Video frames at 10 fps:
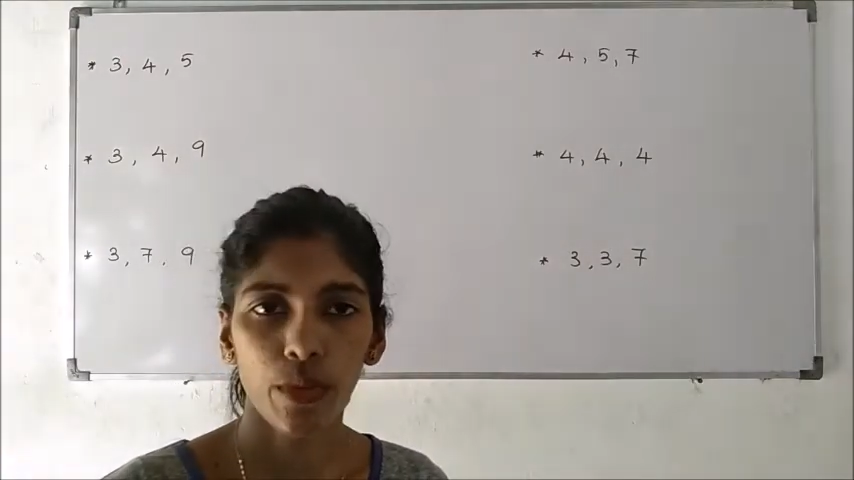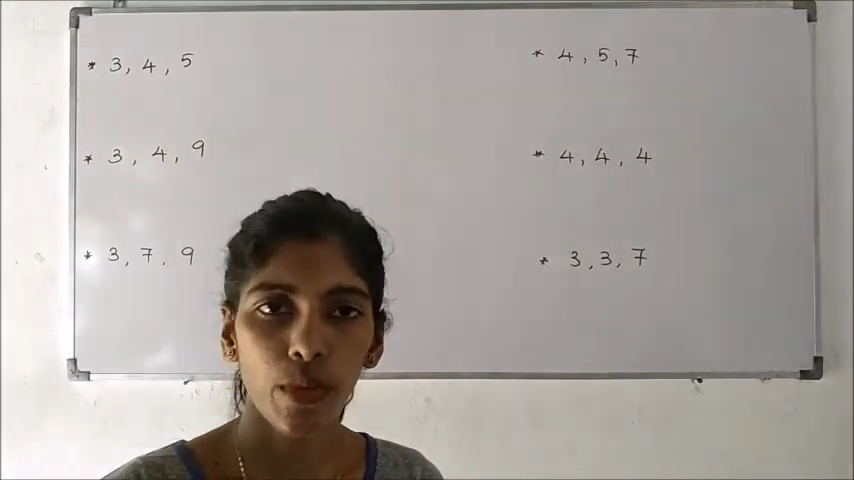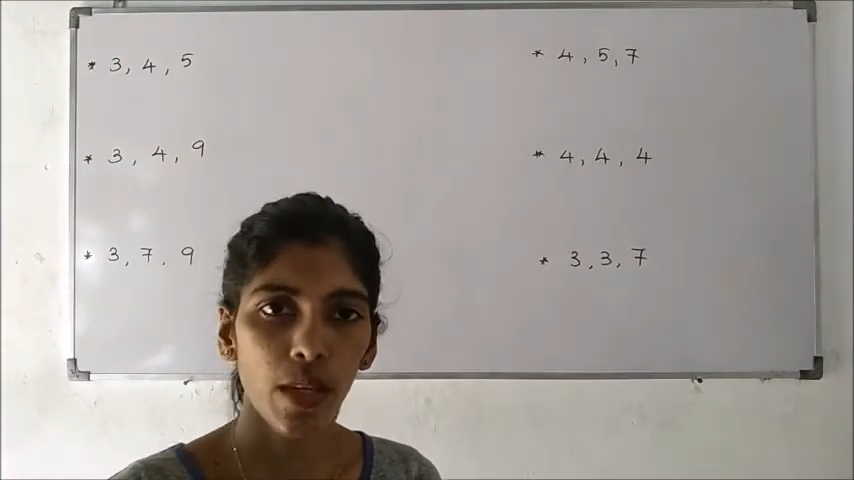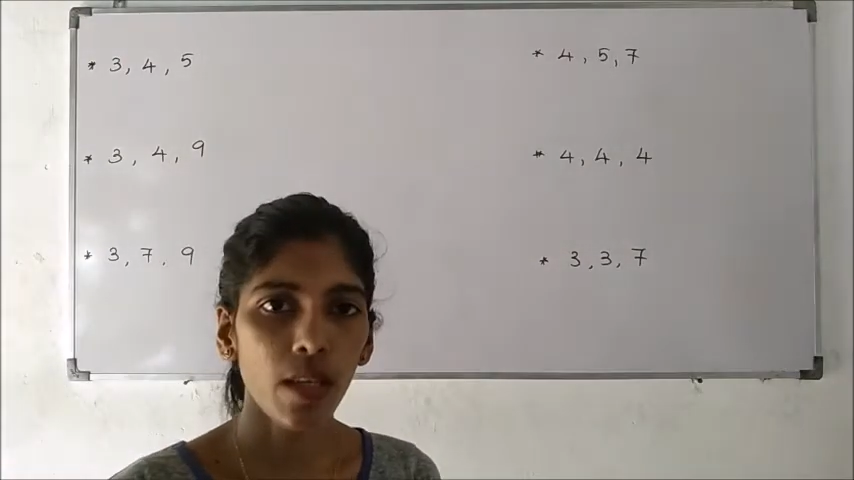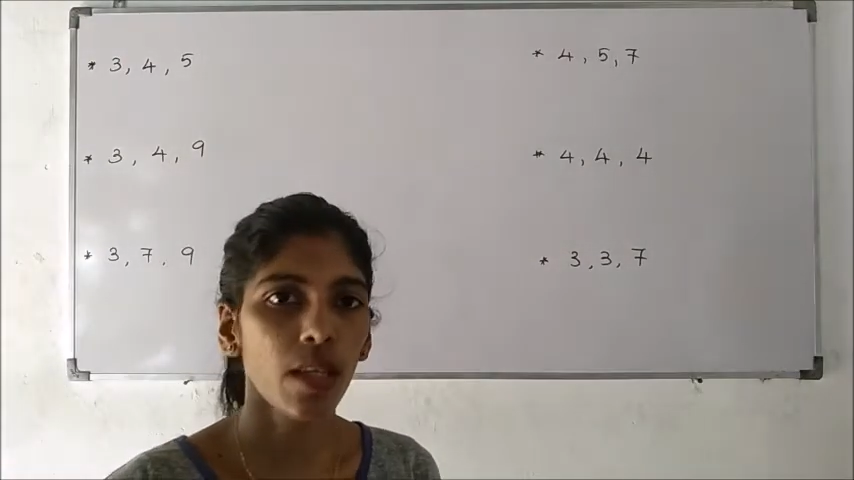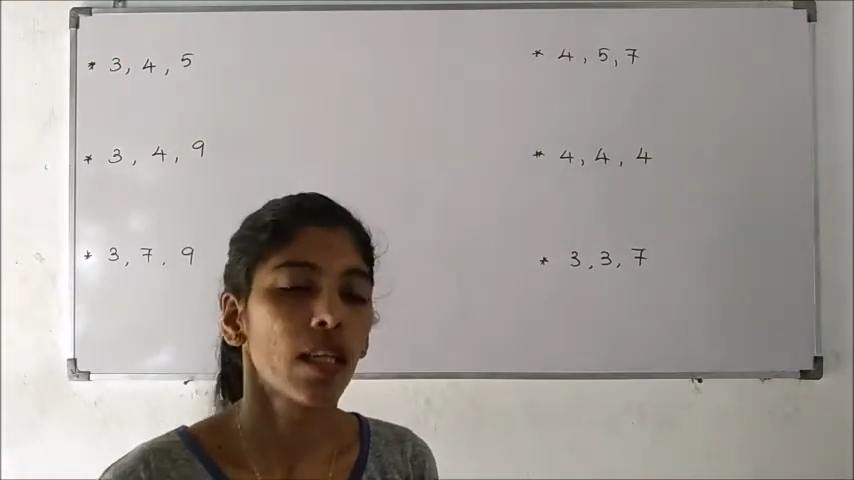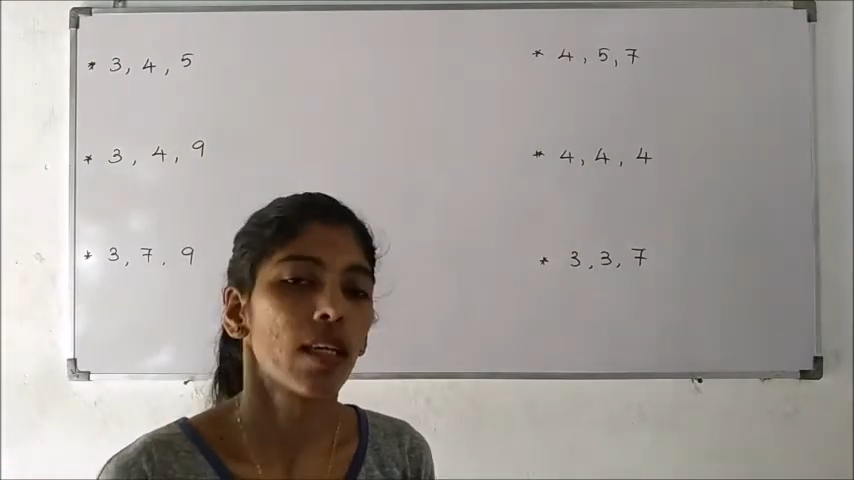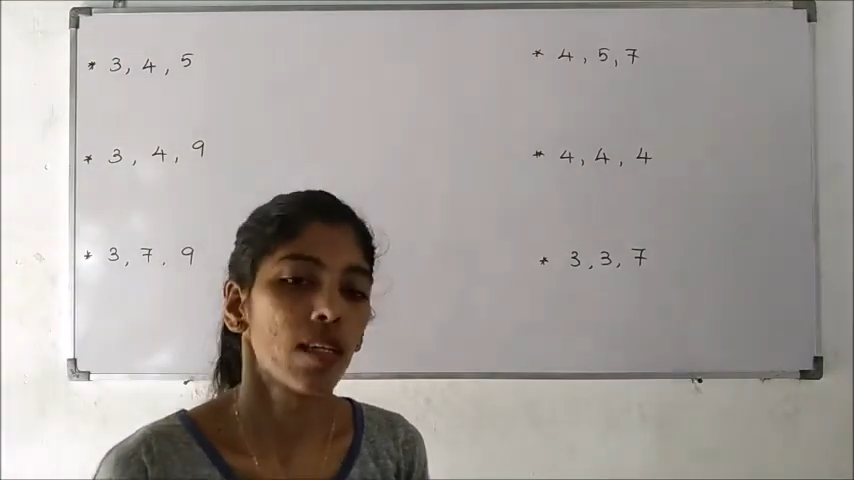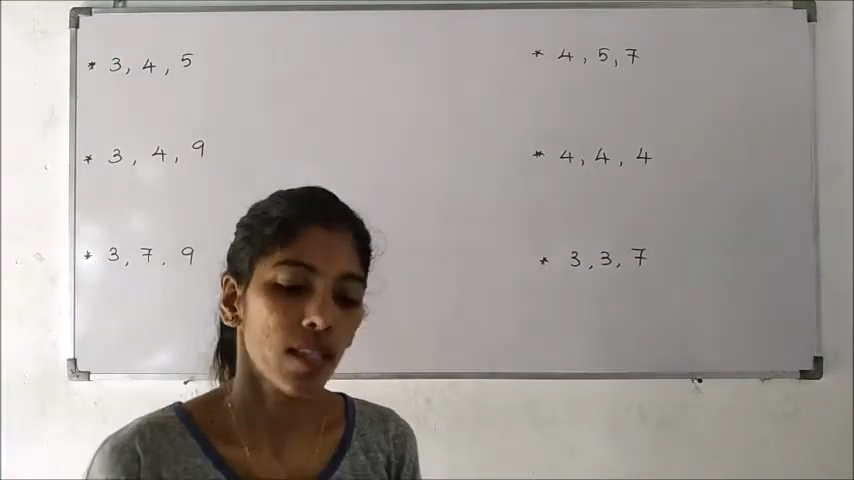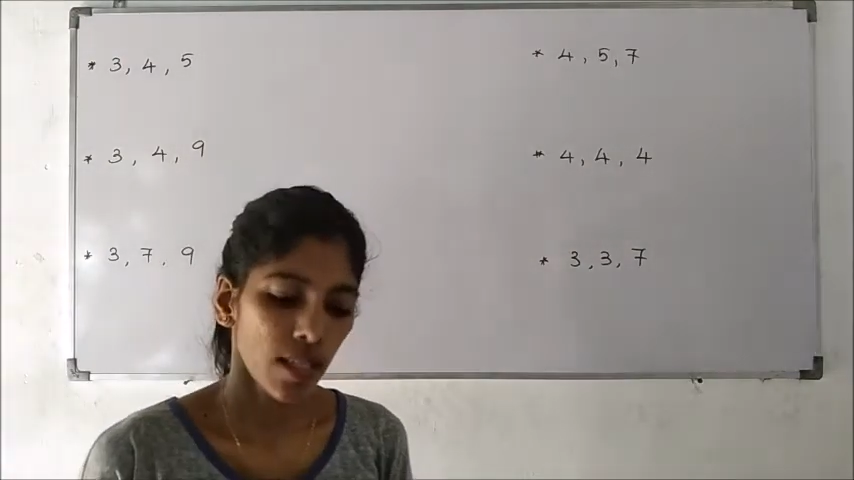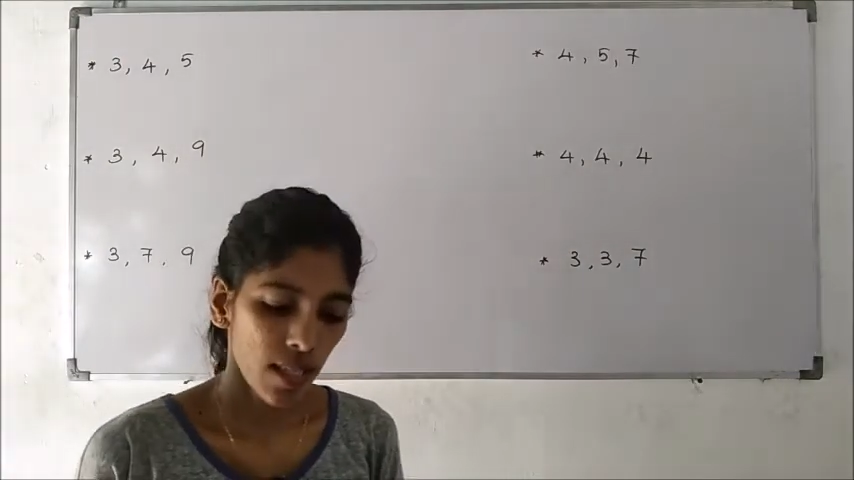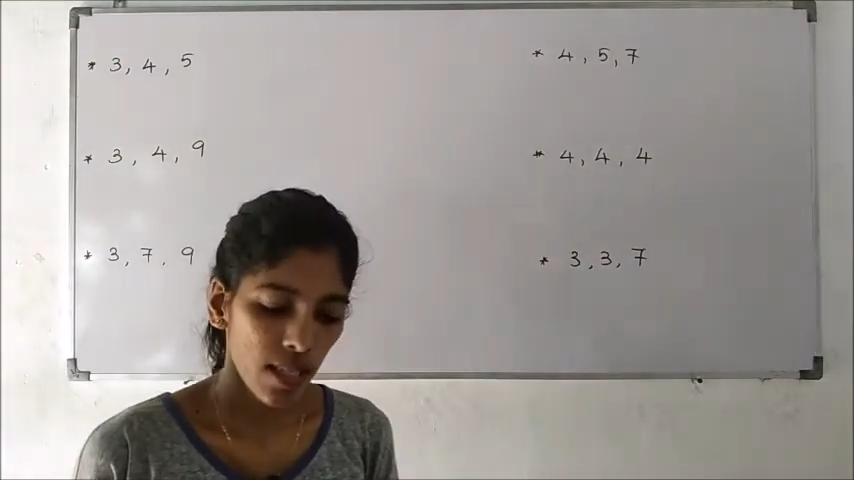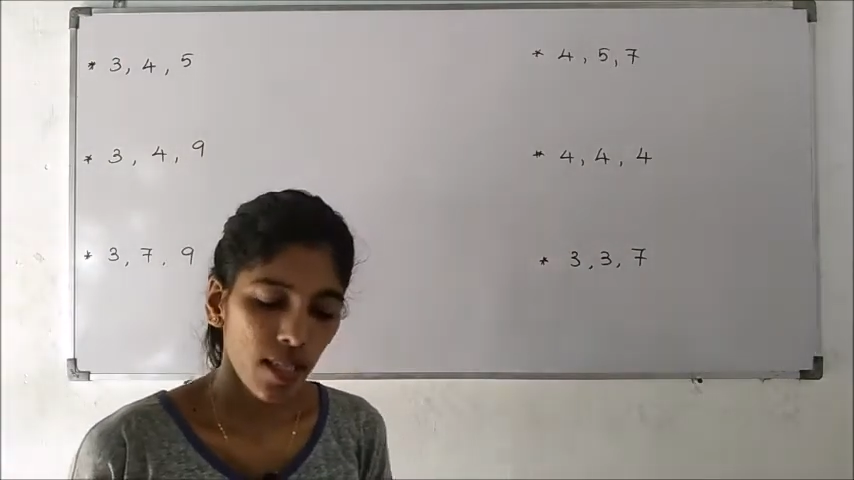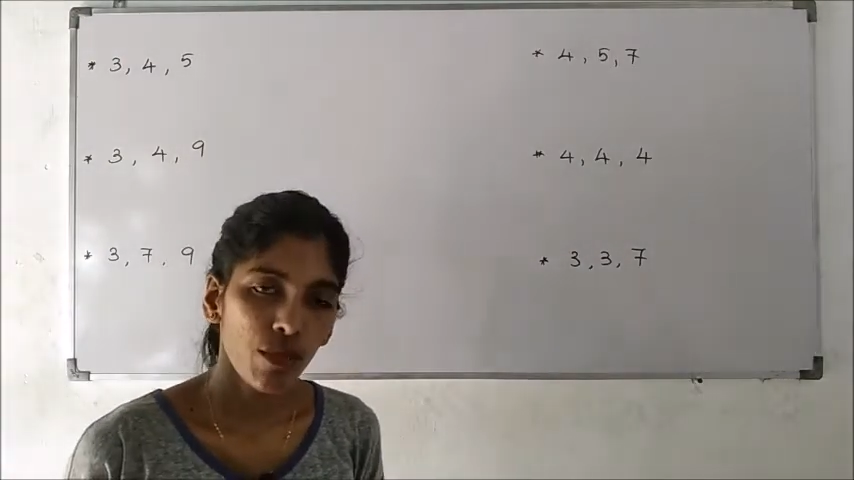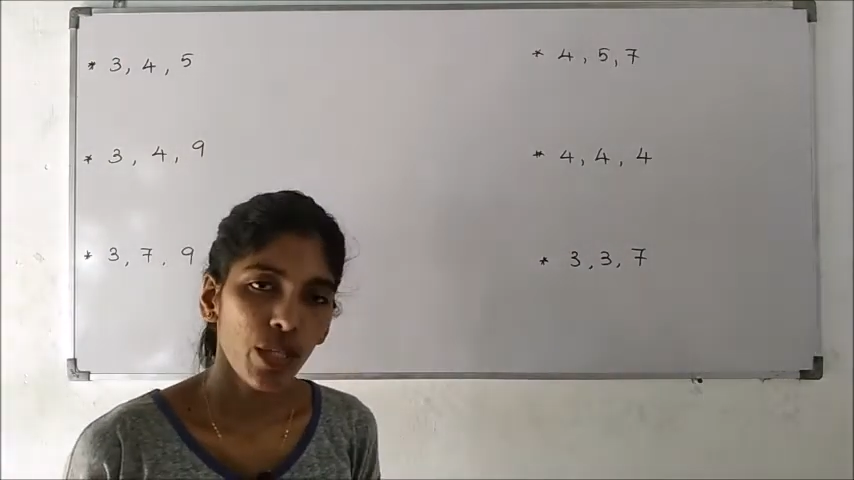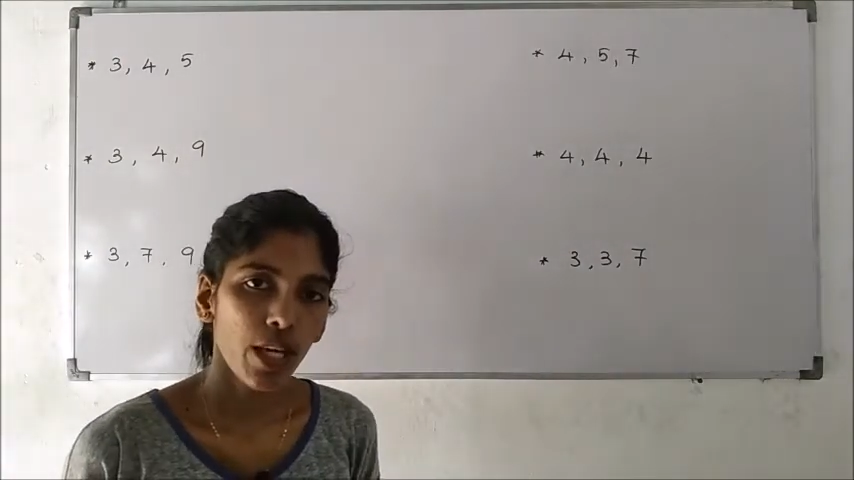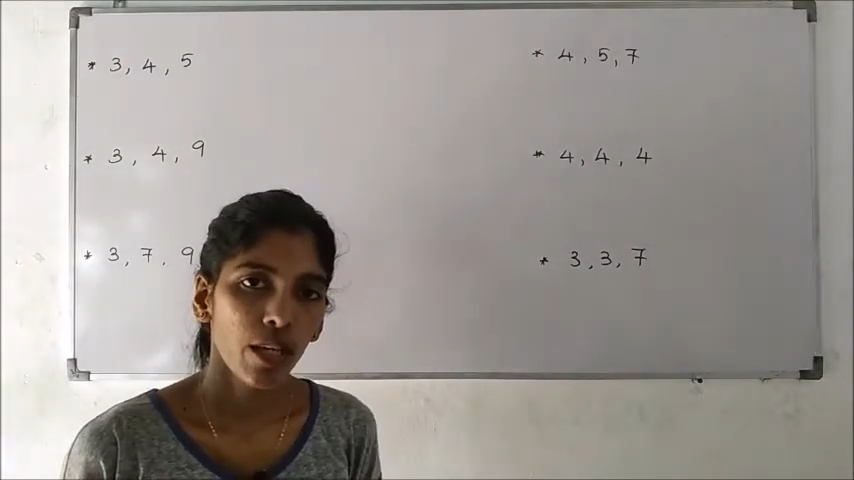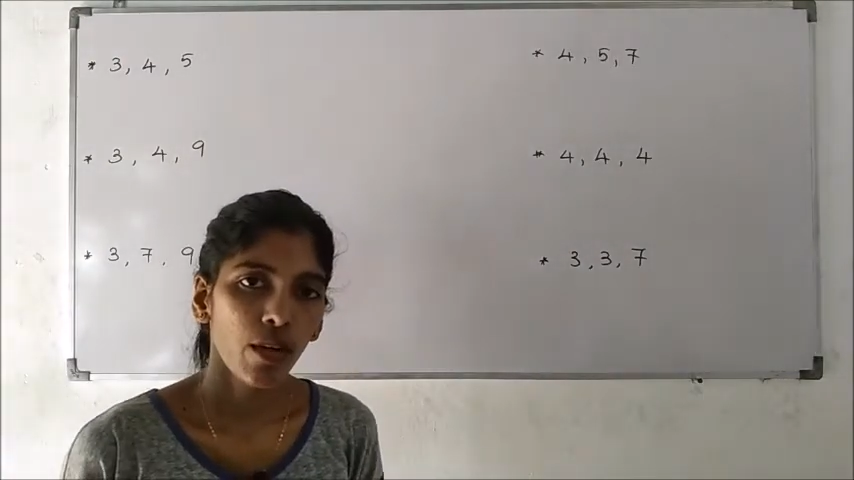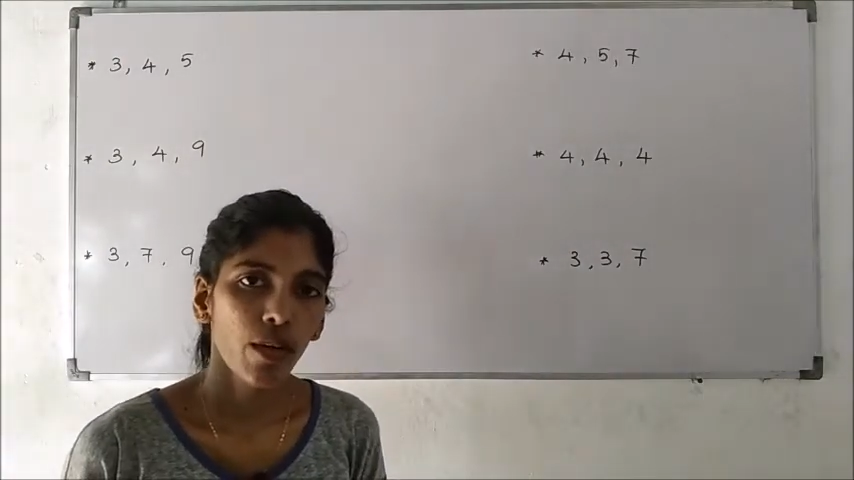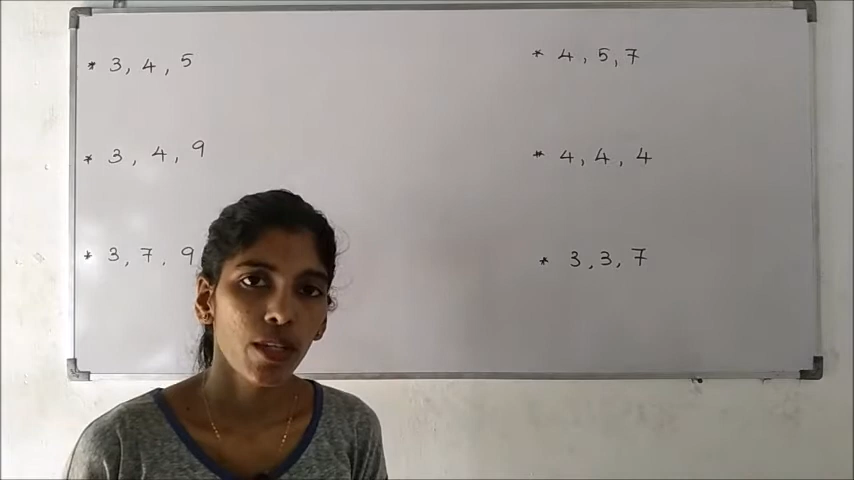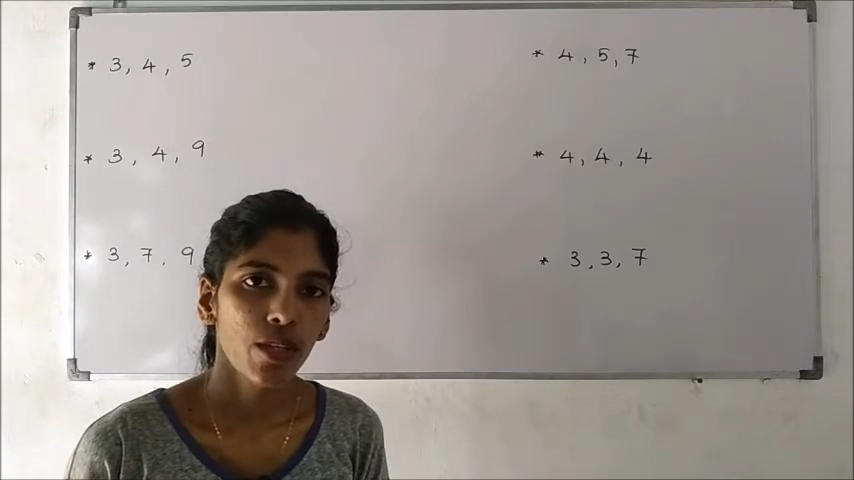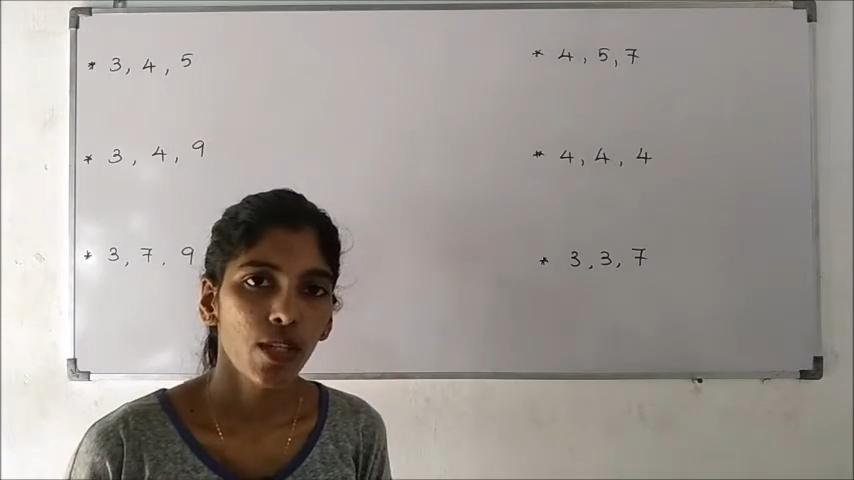Okay, here we are going